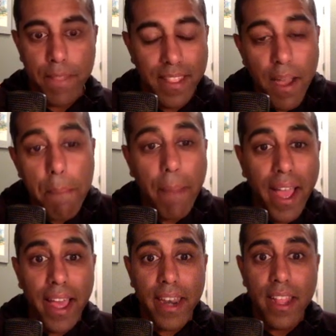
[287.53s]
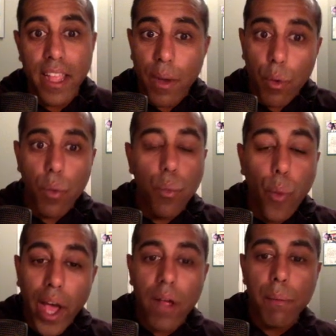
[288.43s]
Not bad. And we're
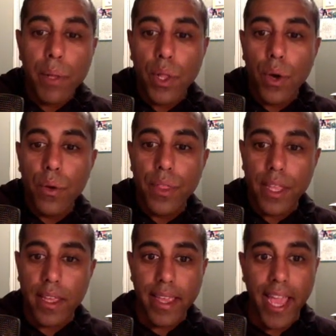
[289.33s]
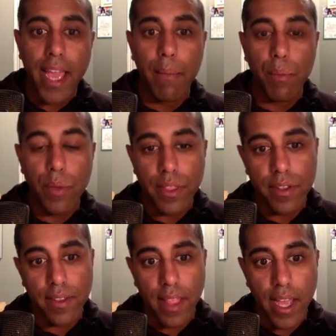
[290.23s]
well below the cap with
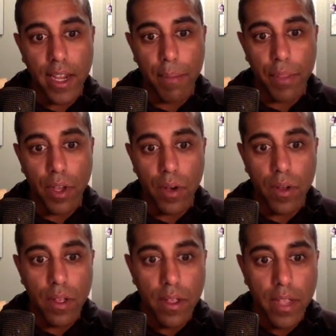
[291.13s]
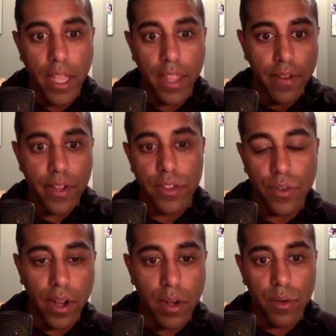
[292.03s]
this lineup, though. And then I've got
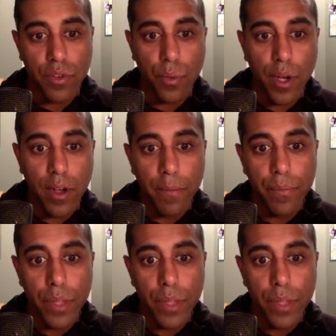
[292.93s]
Striker as well